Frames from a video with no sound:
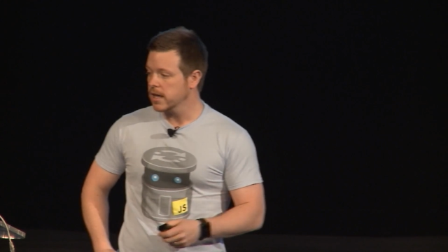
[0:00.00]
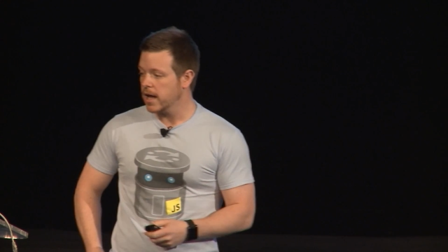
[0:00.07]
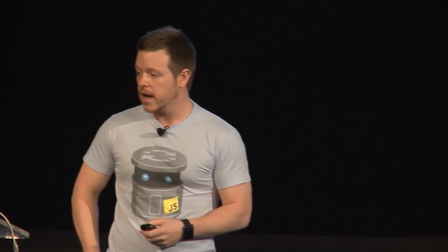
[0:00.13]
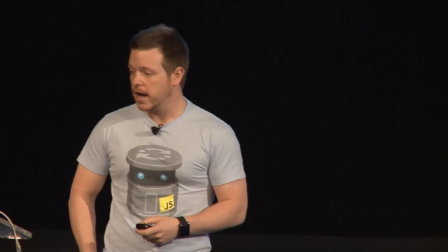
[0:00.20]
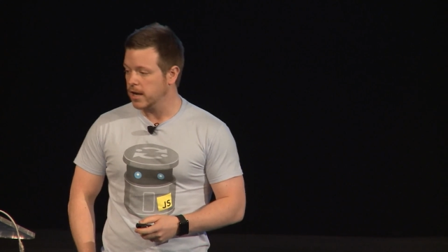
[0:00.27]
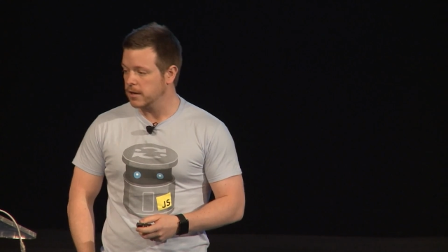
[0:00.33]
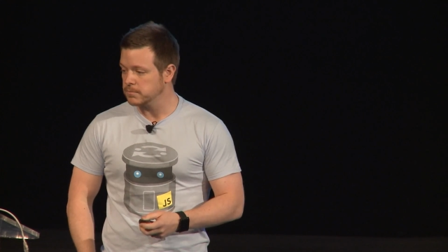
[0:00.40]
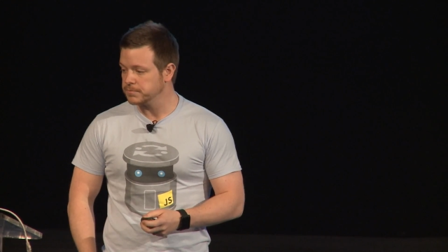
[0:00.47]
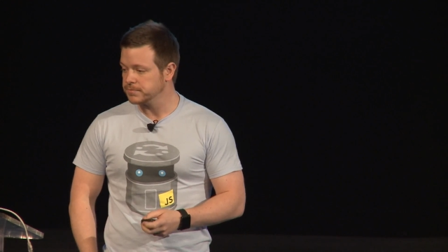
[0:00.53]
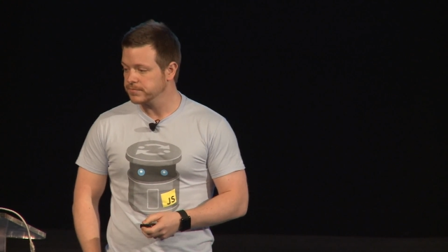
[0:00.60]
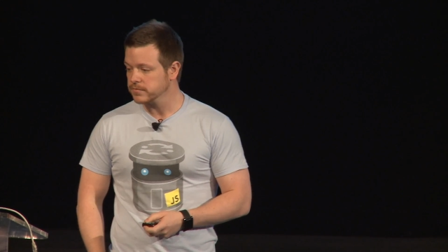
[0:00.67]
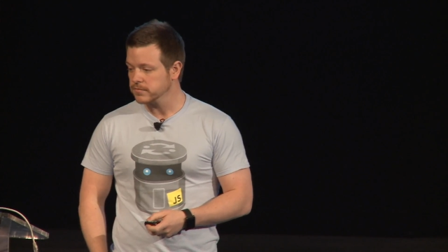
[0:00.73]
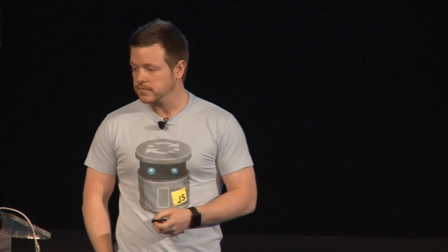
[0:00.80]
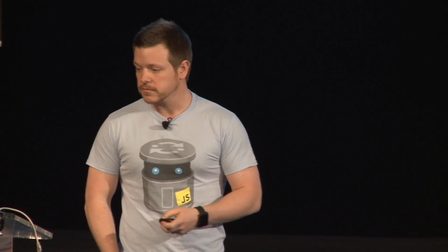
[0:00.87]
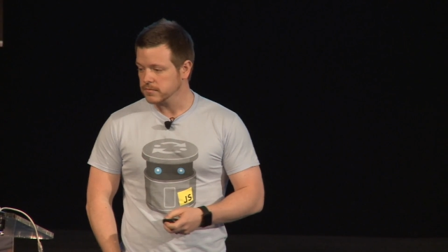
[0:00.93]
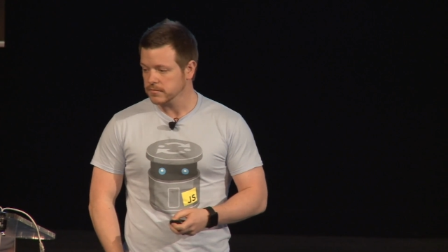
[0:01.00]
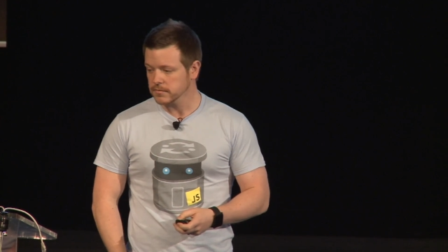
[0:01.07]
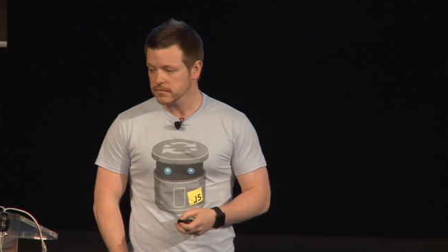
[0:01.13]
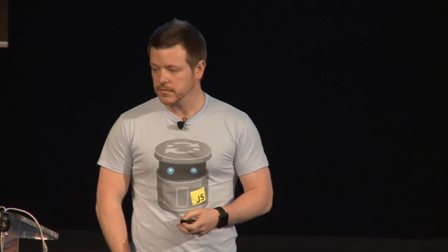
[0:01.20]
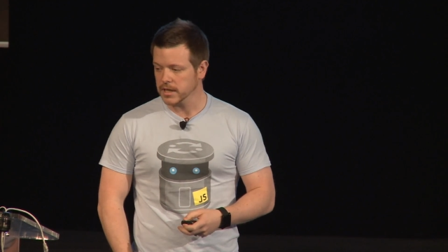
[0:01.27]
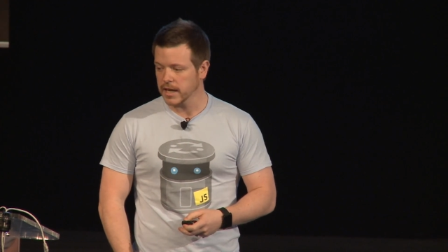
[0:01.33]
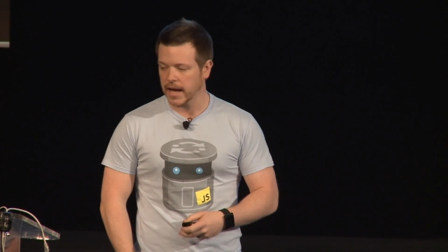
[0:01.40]
And
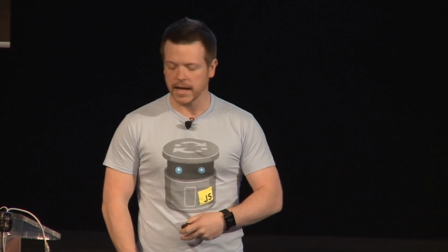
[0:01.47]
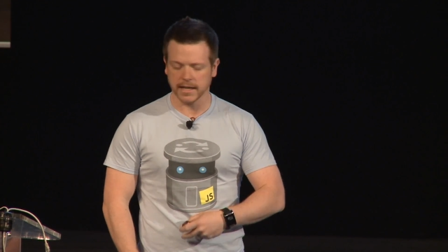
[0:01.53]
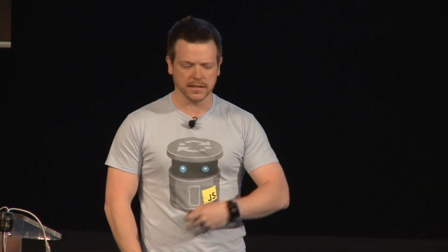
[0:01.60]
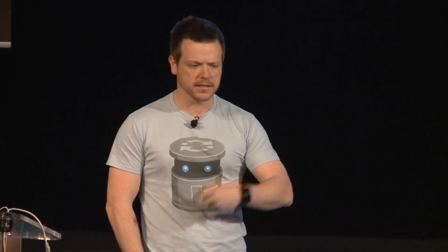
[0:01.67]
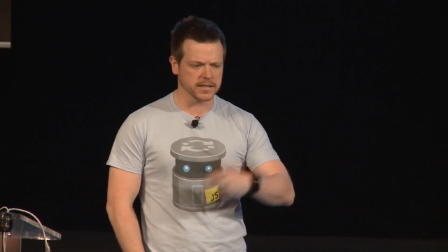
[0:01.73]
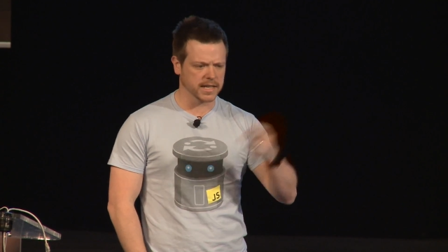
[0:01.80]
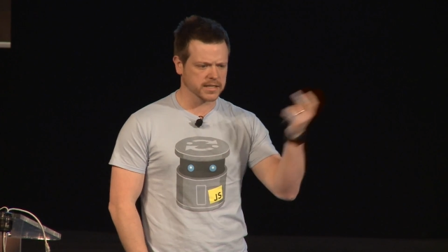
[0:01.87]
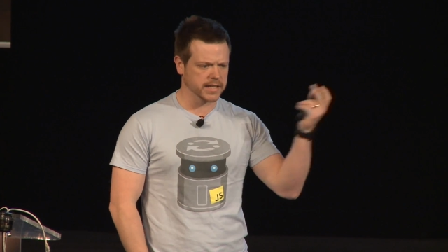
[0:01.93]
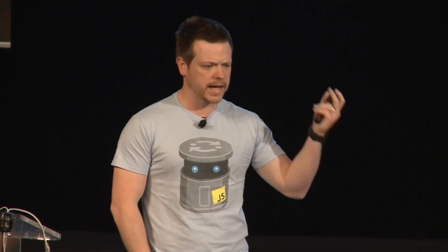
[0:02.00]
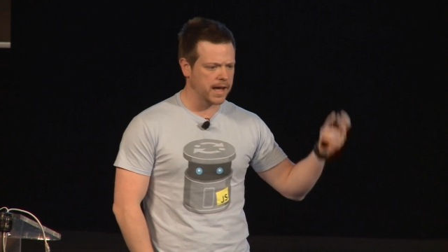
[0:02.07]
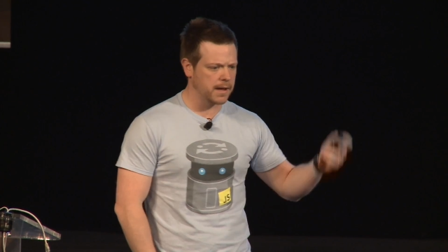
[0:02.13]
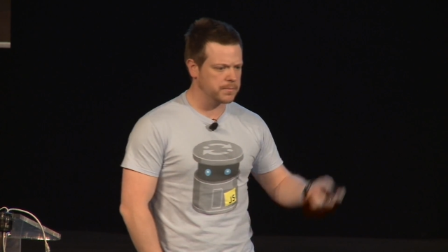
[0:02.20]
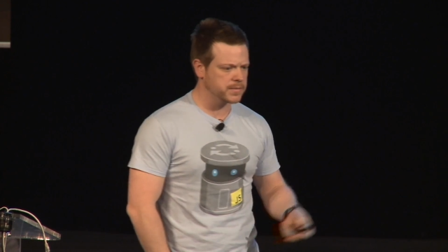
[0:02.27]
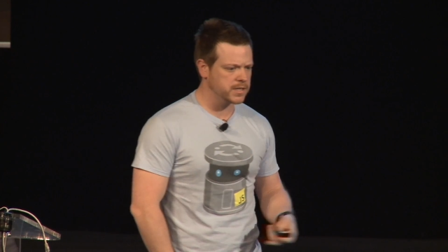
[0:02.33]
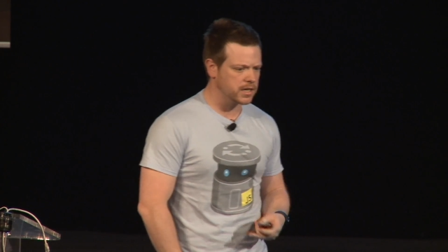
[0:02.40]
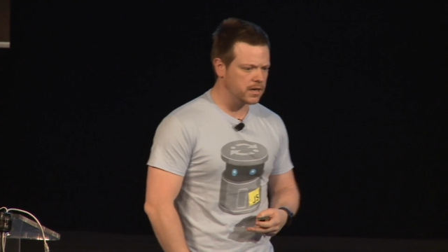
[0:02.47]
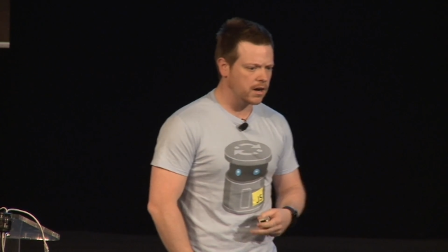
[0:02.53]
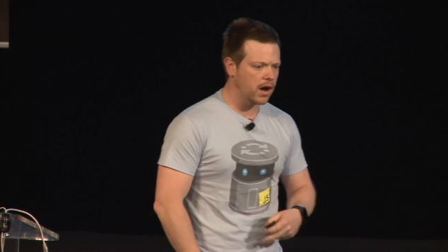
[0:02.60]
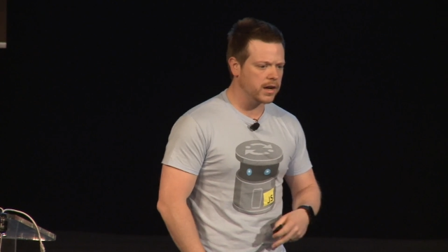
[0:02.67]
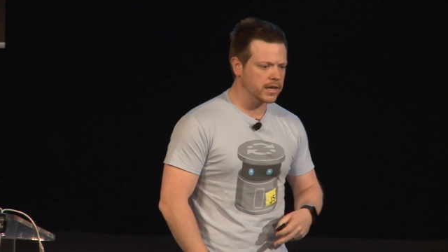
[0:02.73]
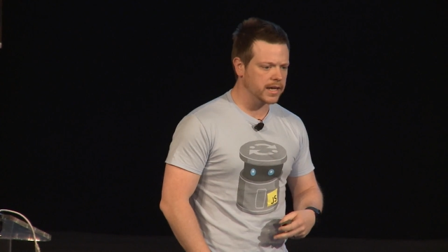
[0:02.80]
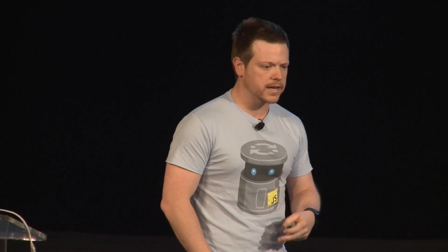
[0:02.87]
Netscape had
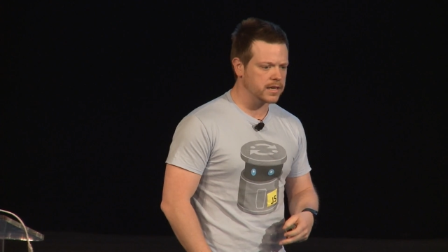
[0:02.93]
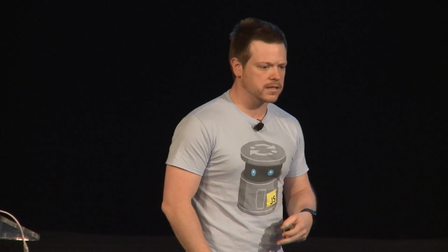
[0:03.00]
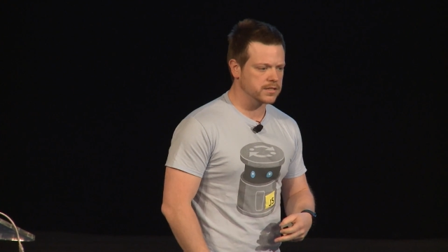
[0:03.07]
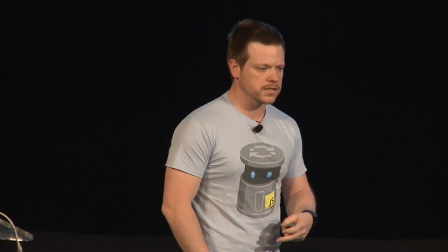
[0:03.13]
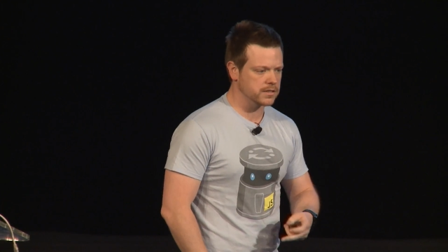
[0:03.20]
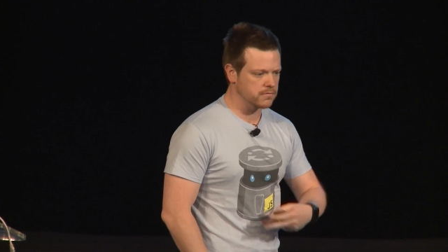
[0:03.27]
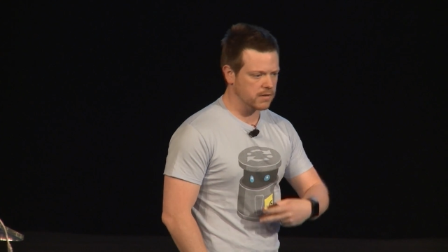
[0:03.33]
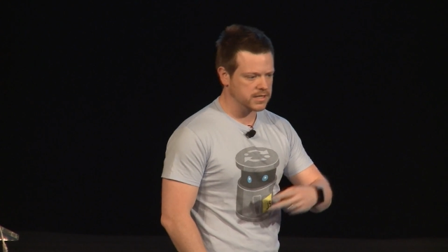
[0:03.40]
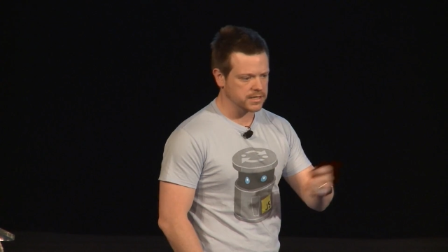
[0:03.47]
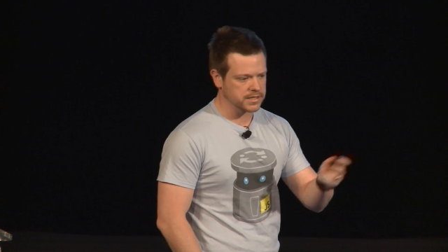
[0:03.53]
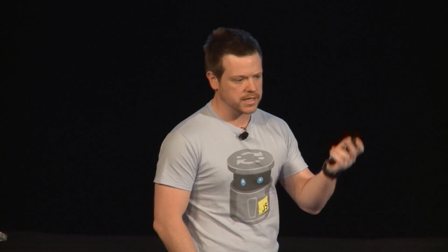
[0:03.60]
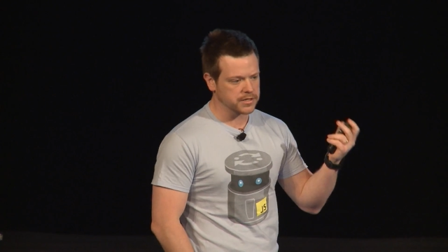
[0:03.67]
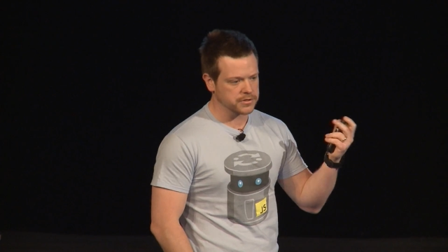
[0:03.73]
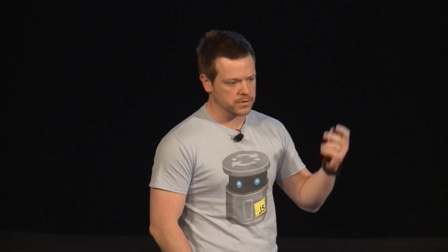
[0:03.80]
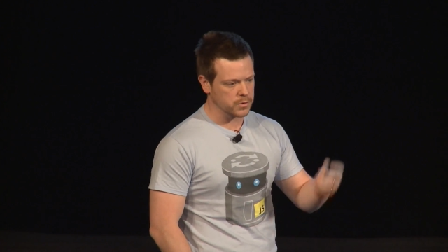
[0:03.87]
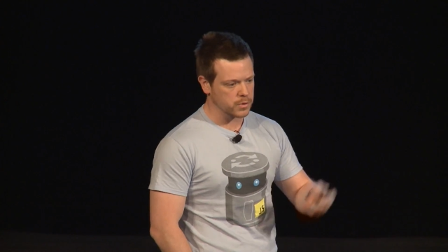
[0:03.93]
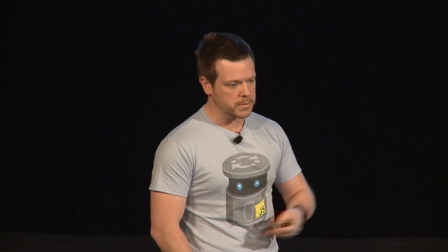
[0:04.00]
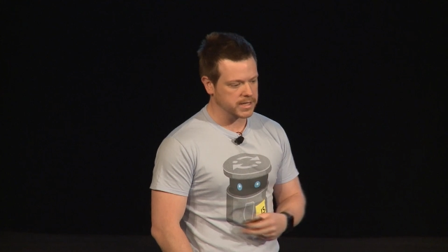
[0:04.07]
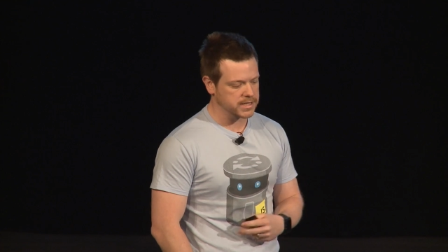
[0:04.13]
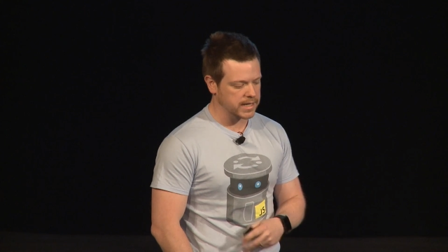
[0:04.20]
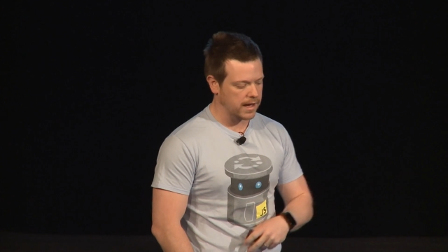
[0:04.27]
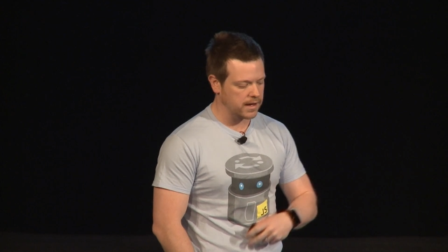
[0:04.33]
I layers, and the rest is history. We
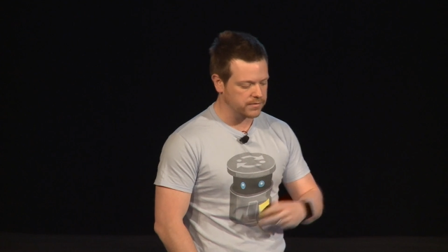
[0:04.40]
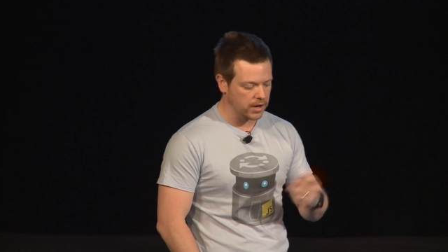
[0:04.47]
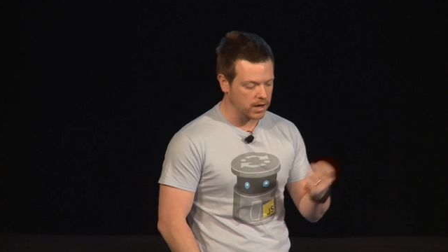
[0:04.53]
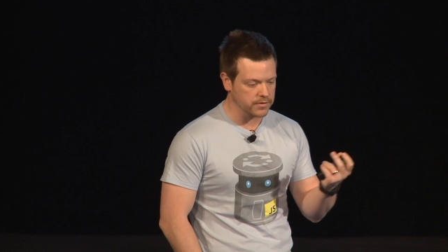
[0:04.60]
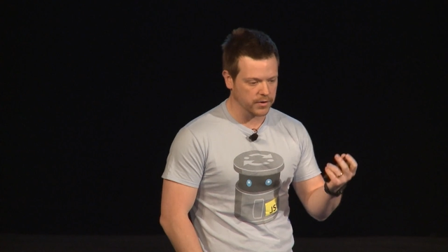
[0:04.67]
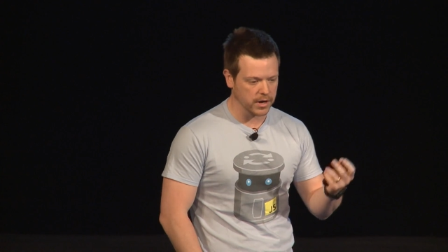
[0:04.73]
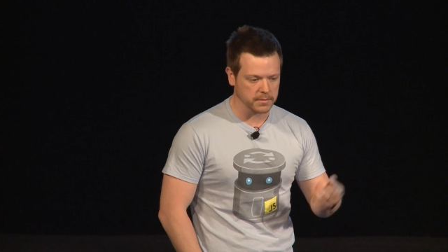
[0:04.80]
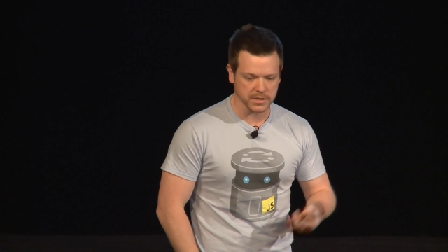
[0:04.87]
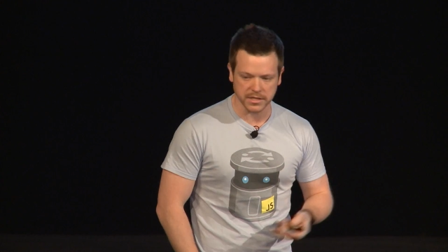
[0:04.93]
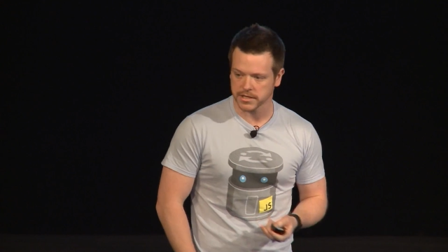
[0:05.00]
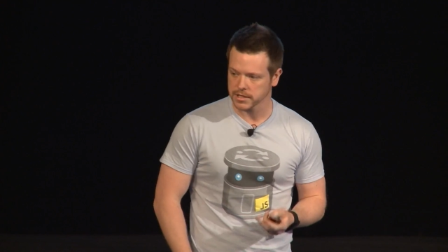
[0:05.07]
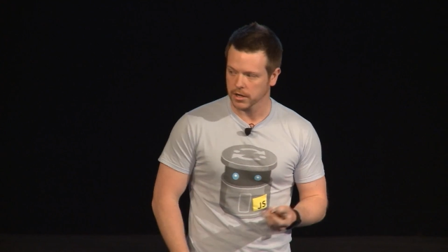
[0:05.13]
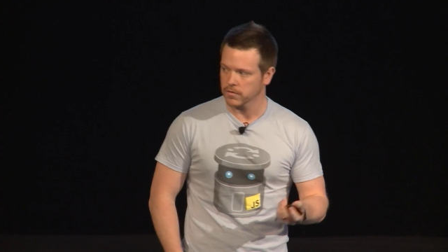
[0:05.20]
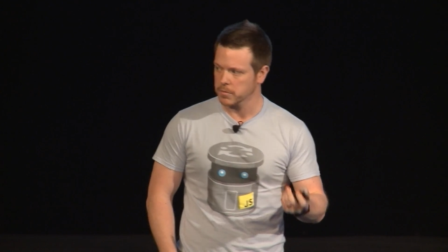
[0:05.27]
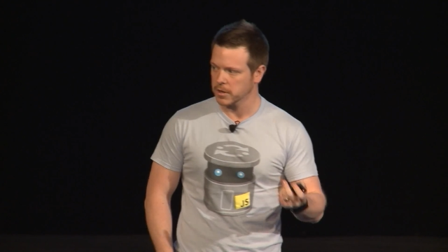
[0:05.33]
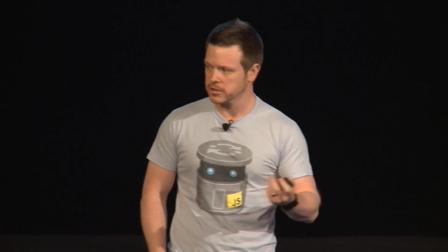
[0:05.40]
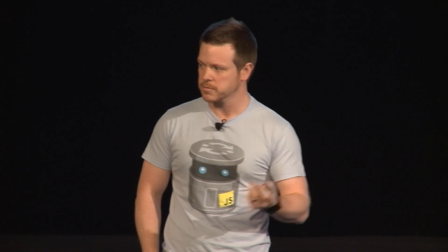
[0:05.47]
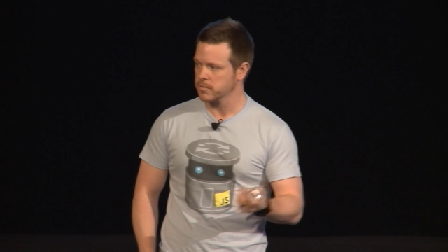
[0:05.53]
basically have iframes to solve a bunch of